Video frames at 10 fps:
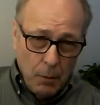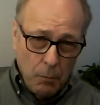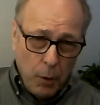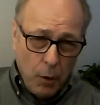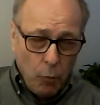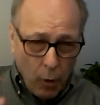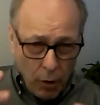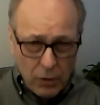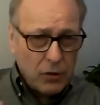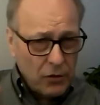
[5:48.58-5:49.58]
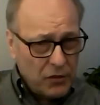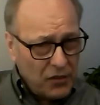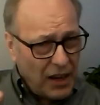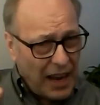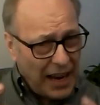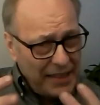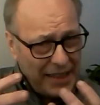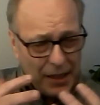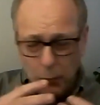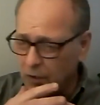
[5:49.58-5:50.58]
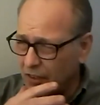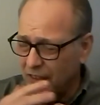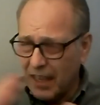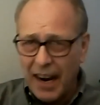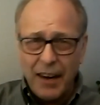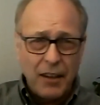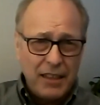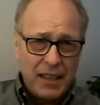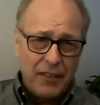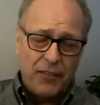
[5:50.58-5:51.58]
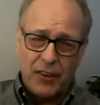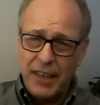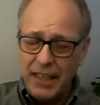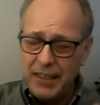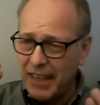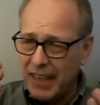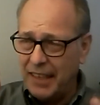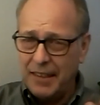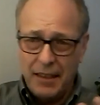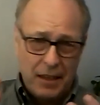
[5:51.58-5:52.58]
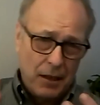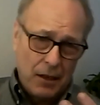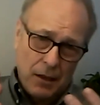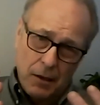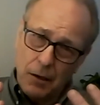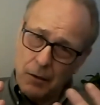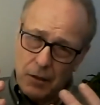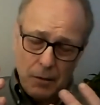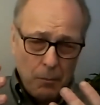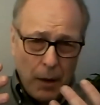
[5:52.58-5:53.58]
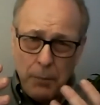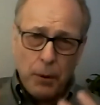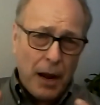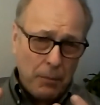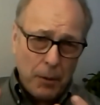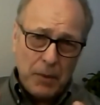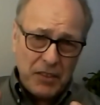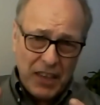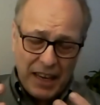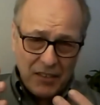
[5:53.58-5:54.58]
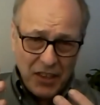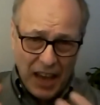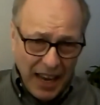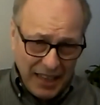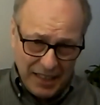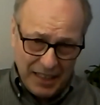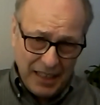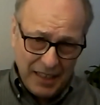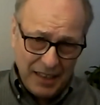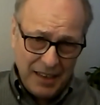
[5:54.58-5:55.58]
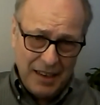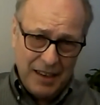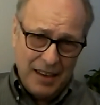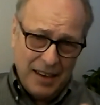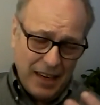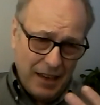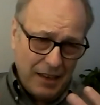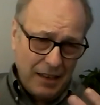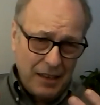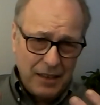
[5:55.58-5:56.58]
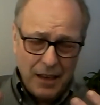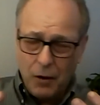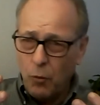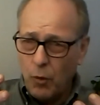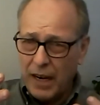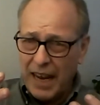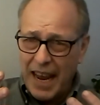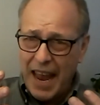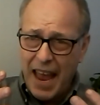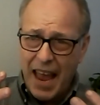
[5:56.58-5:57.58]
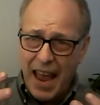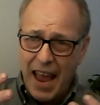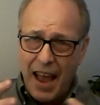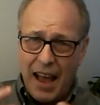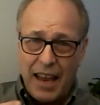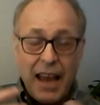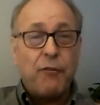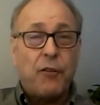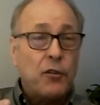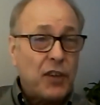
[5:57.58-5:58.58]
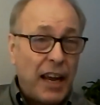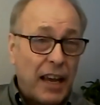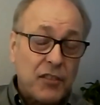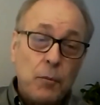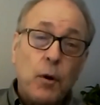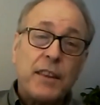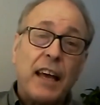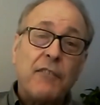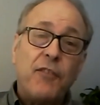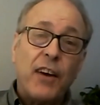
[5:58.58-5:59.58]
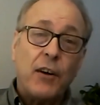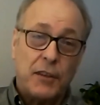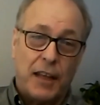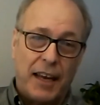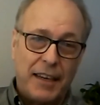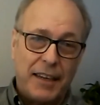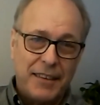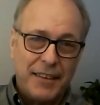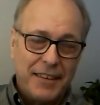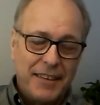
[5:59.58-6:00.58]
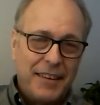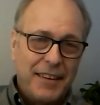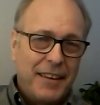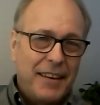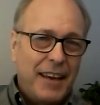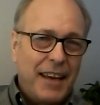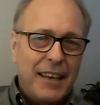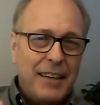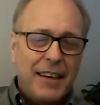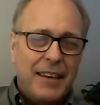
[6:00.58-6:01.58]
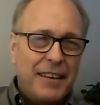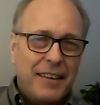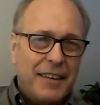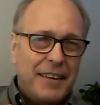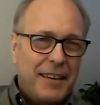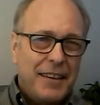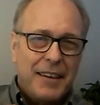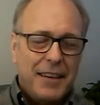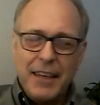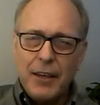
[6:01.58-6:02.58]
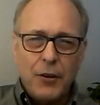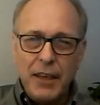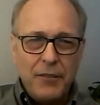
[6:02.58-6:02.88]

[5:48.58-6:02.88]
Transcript: But Walter's idea was entirely different. He said, my problem is anxiety. And when I first asked him what that felt like, and he couldn't